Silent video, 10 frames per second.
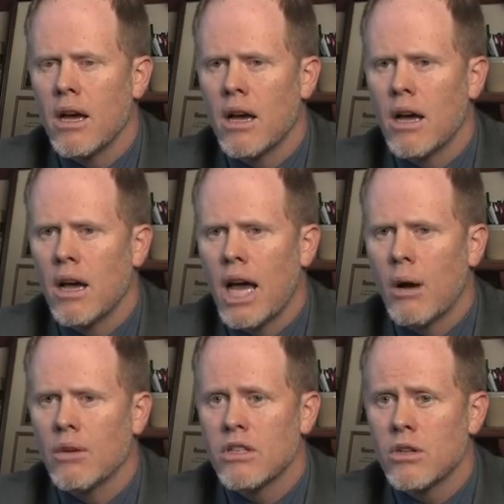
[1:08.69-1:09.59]

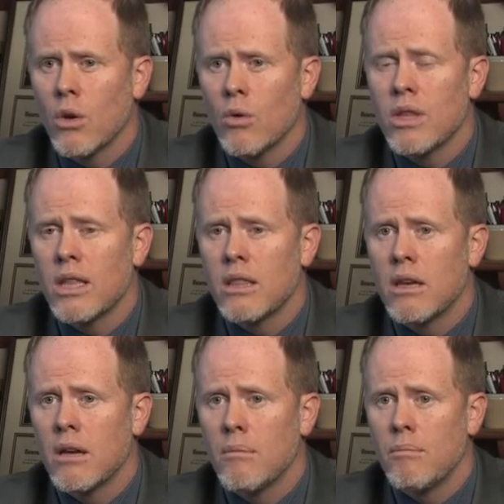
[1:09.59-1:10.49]
I was told that
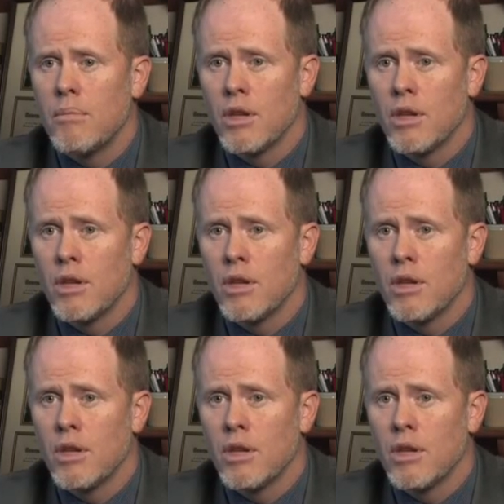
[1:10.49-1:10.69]
the